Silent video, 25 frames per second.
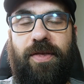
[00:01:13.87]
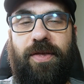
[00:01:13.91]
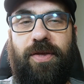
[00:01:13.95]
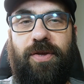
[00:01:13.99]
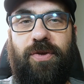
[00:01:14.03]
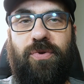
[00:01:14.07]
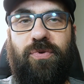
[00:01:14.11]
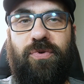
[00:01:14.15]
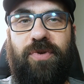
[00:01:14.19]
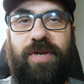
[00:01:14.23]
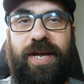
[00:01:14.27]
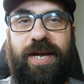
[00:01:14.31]

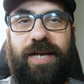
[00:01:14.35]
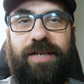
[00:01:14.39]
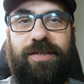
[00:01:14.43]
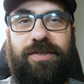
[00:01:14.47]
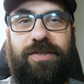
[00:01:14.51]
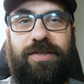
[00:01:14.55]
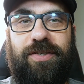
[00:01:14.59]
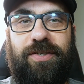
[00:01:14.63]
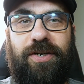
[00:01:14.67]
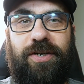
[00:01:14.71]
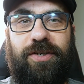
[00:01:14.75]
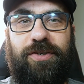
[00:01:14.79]
You can
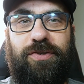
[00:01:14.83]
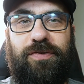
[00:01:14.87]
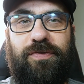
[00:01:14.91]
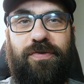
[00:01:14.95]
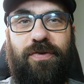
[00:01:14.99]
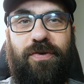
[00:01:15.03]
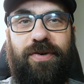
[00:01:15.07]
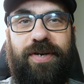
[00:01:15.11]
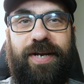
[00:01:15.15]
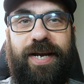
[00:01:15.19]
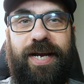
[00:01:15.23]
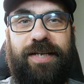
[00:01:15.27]
search for
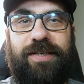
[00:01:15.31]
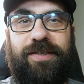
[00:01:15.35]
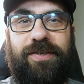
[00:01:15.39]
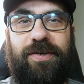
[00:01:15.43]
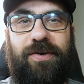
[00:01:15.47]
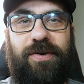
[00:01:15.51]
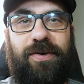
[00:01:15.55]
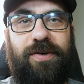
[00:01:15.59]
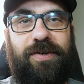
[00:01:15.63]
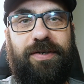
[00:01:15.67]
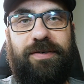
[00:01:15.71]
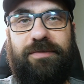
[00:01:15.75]
that
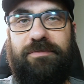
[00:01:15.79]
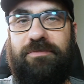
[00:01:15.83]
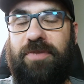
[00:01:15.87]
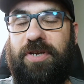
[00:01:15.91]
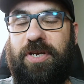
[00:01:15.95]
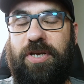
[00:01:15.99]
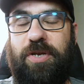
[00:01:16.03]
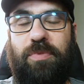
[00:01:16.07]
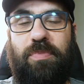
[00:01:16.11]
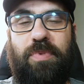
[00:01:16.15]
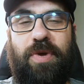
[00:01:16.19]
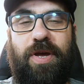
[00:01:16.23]
on
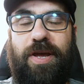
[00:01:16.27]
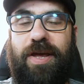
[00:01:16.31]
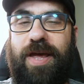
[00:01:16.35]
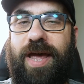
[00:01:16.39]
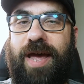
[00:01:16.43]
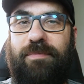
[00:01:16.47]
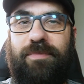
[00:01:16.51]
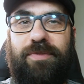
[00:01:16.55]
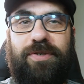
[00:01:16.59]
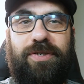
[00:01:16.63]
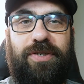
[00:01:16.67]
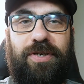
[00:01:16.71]
eBay,
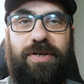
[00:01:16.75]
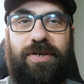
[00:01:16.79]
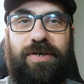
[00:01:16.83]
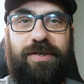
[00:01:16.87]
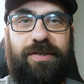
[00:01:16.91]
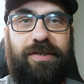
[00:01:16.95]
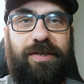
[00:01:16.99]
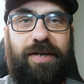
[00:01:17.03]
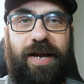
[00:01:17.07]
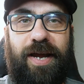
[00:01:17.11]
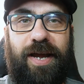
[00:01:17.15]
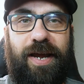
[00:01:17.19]
Amazon,
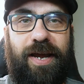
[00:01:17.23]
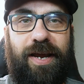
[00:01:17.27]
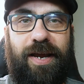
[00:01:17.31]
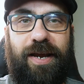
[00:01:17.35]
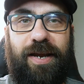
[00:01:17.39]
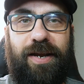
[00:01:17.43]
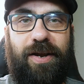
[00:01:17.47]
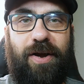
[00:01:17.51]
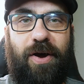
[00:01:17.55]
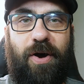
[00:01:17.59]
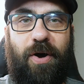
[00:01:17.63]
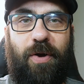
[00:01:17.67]

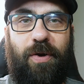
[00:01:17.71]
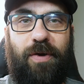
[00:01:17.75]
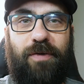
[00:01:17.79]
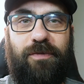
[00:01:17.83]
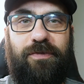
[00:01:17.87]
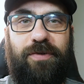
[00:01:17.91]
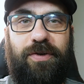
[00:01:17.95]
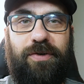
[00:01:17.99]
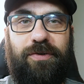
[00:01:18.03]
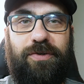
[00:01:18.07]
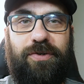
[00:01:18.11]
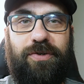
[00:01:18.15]
and all of
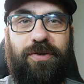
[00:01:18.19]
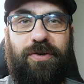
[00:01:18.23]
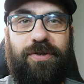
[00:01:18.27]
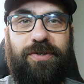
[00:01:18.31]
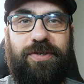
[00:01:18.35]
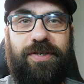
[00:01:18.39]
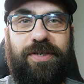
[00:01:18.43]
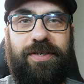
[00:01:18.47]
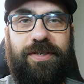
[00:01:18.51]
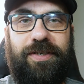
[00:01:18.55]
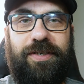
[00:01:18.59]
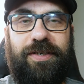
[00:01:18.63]
those
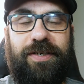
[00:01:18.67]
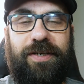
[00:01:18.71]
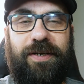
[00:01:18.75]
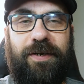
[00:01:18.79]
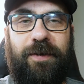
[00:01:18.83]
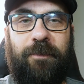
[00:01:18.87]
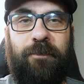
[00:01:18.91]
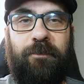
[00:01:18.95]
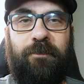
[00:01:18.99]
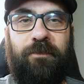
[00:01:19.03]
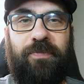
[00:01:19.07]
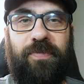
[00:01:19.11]
sources.
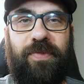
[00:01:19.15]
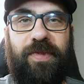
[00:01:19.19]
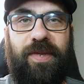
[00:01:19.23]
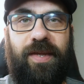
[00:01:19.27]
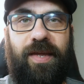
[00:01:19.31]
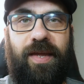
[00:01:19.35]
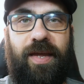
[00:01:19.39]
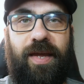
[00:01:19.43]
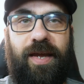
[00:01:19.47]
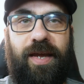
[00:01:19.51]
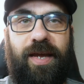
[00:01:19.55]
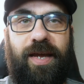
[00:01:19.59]

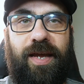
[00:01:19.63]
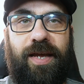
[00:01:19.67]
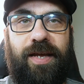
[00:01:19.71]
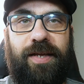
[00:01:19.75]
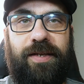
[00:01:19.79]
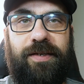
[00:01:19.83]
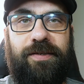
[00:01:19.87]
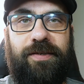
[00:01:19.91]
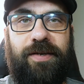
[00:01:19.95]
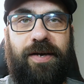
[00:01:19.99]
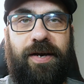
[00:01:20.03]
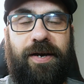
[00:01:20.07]

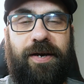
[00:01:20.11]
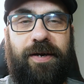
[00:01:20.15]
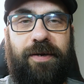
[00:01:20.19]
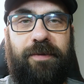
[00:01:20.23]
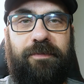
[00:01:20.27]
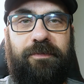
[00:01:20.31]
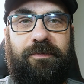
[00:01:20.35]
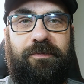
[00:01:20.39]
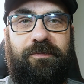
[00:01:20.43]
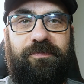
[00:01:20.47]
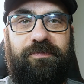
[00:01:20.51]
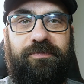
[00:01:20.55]
And
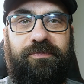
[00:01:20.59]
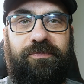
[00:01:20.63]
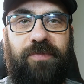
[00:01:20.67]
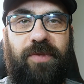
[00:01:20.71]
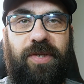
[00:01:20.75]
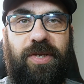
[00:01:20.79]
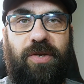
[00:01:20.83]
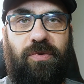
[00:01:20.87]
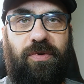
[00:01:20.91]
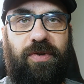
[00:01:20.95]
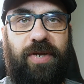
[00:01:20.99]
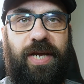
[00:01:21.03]

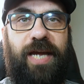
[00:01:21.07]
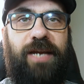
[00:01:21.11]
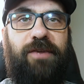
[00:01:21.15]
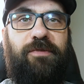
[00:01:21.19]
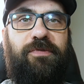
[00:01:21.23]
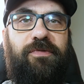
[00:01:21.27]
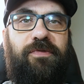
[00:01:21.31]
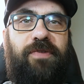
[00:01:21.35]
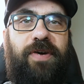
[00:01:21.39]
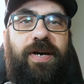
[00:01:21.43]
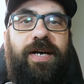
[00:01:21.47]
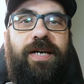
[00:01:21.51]
you can
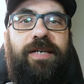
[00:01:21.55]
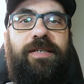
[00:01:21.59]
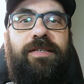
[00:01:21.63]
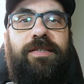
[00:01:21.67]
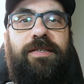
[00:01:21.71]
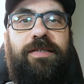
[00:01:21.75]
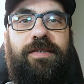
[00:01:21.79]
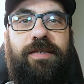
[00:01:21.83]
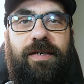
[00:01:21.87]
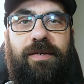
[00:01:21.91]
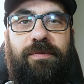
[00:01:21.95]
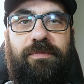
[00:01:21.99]
find
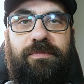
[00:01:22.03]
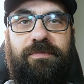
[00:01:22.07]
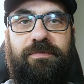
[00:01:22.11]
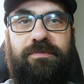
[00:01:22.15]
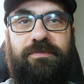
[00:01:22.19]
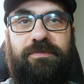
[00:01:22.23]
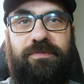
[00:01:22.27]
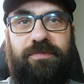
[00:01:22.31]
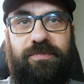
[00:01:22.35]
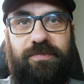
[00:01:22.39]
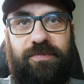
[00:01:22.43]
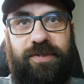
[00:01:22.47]
some
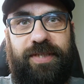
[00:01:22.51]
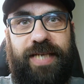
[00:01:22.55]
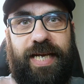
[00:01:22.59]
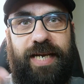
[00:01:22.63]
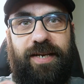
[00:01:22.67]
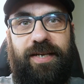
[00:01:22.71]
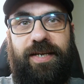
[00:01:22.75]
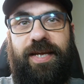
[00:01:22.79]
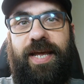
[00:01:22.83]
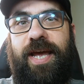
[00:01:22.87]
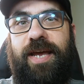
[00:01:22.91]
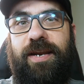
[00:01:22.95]

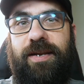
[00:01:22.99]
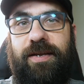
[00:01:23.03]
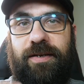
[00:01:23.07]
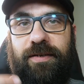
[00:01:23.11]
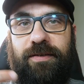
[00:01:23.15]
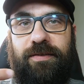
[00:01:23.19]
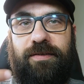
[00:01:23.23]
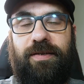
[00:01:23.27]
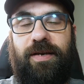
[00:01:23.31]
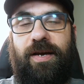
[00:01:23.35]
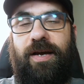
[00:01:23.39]
dedicated